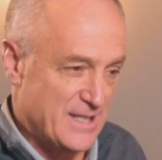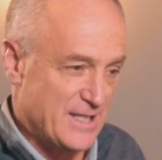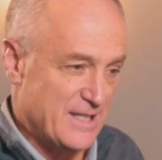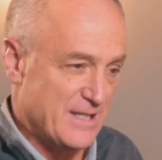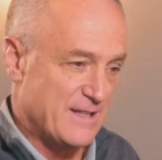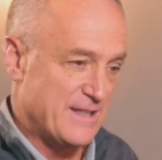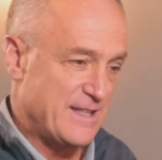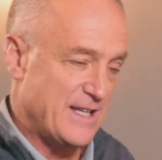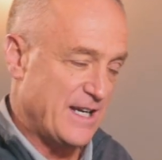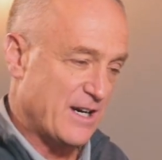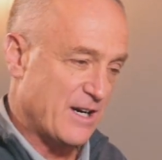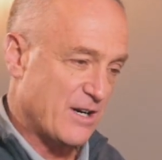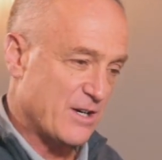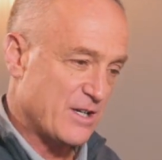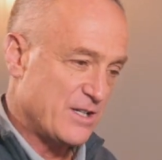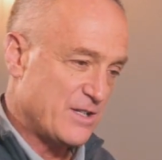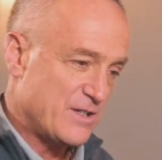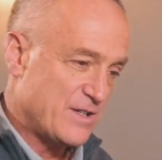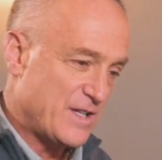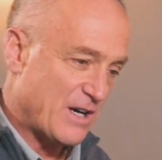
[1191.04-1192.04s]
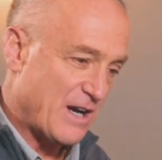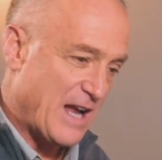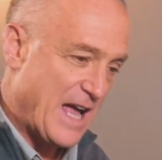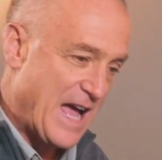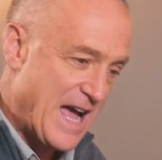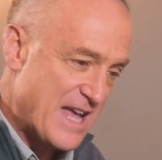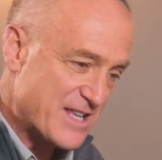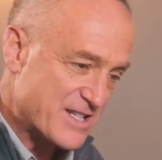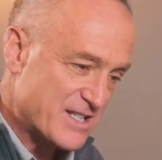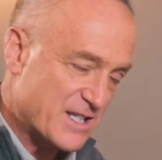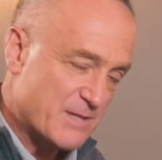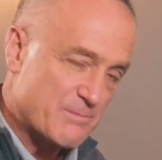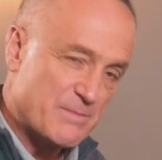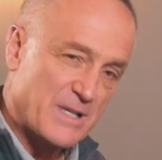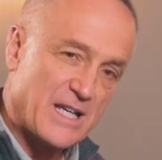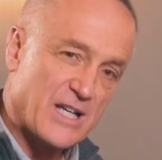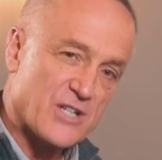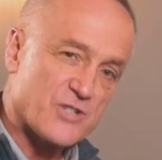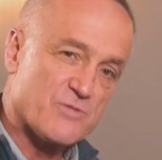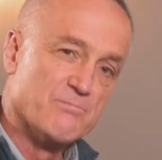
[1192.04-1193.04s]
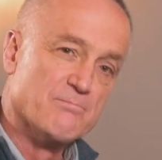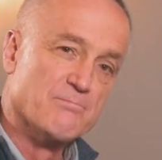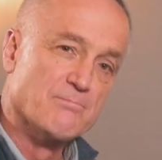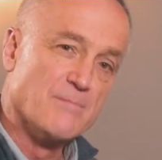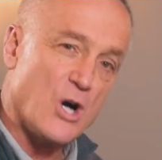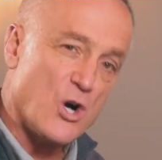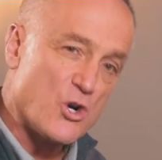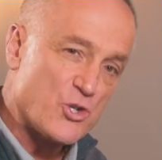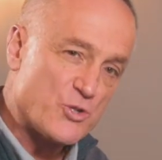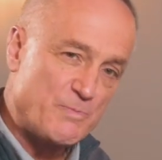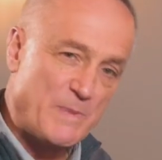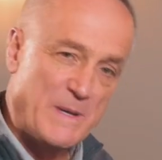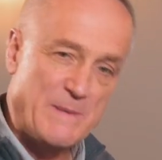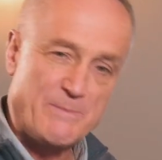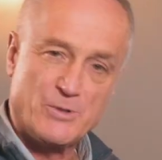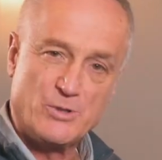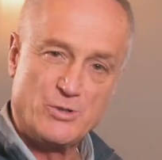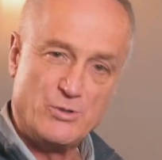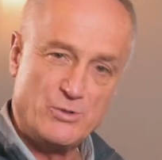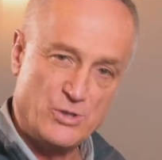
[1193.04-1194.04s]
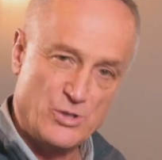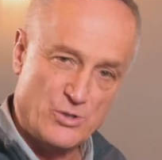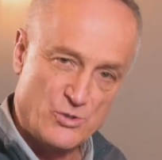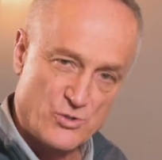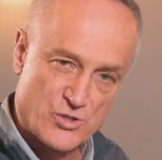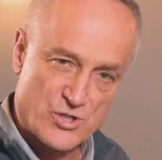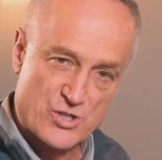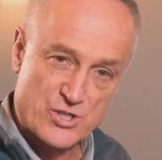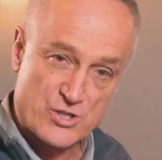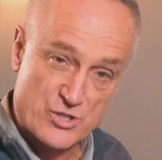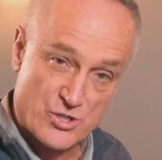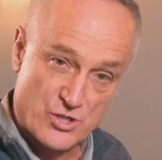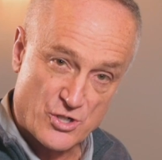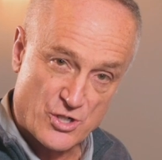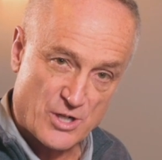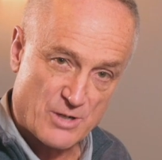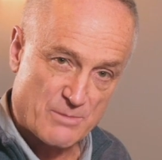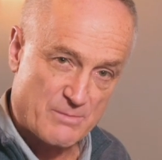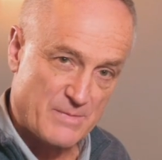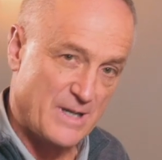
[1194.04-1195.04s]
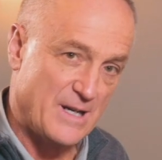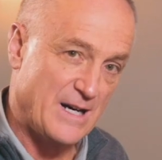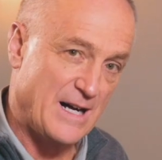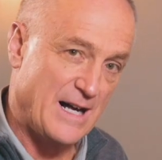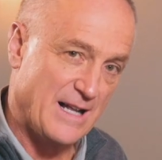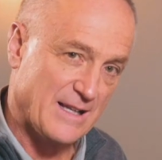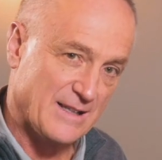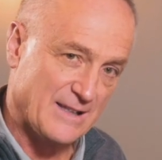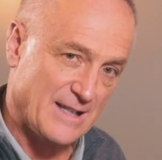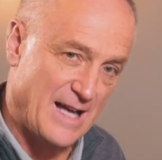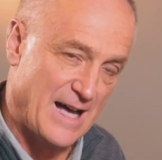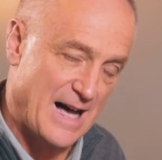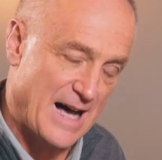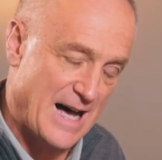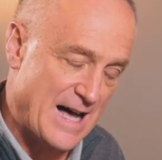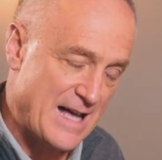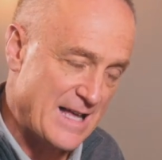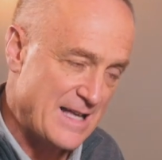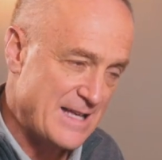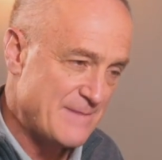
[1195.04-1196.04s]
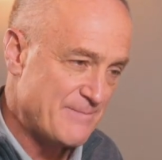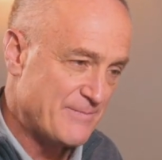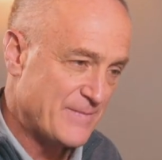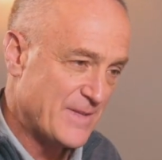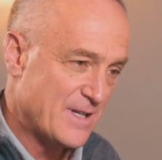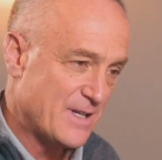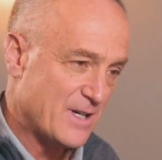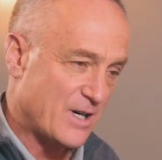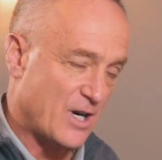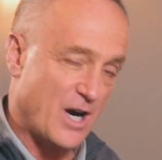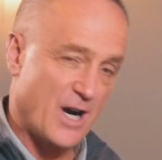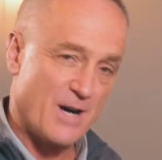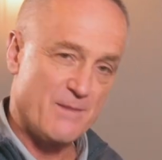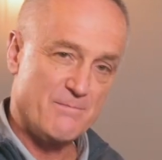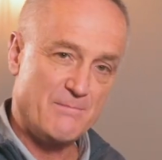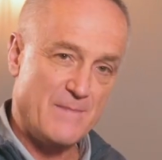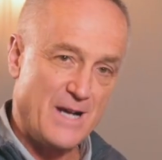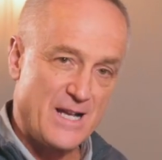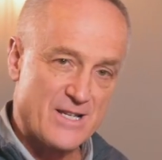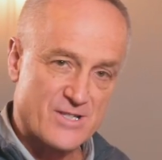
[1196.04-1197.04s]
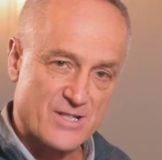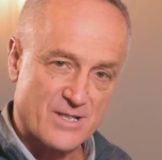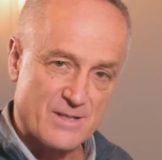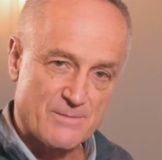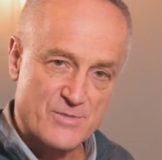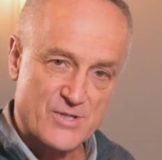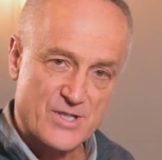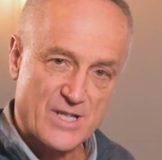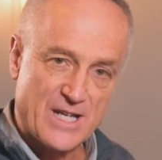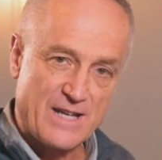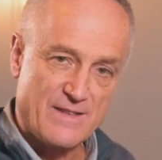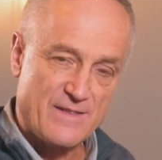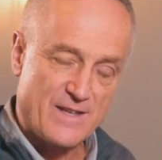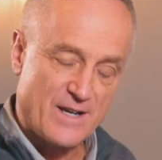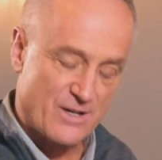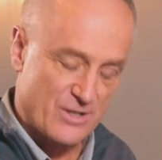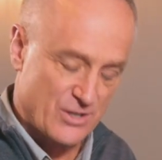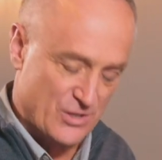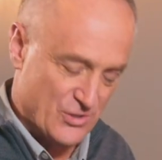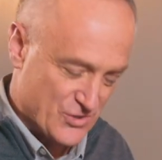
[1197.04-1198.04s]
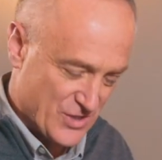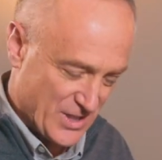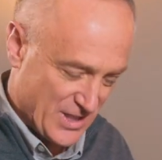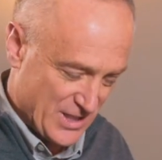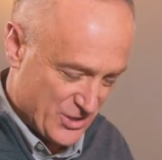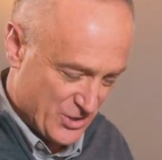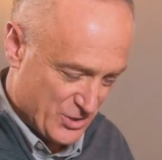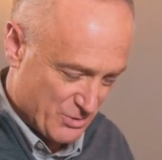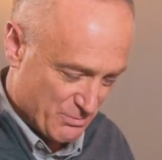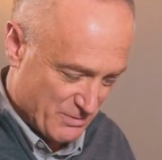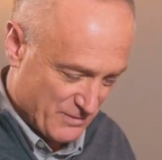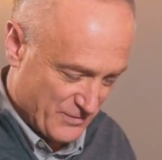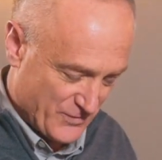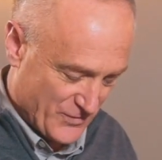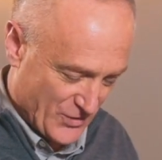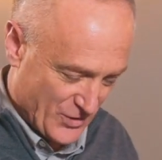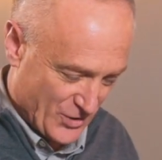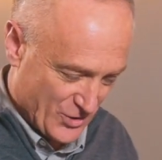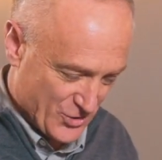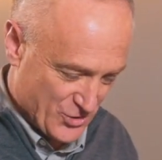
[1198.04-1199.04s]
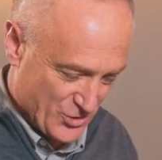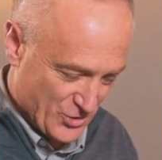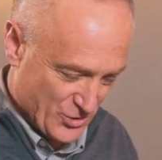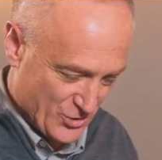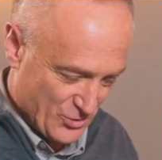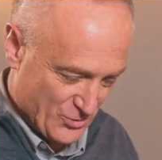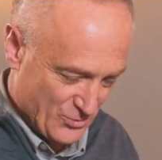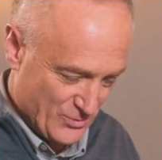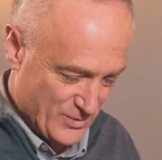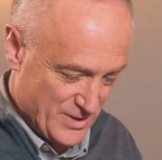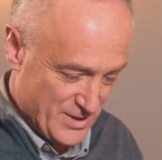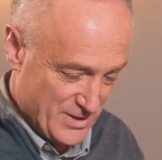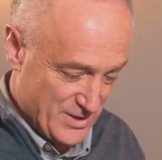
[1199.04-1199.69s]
They're asking it because most people who use the term Allah are Muslims, and they're using it to refer to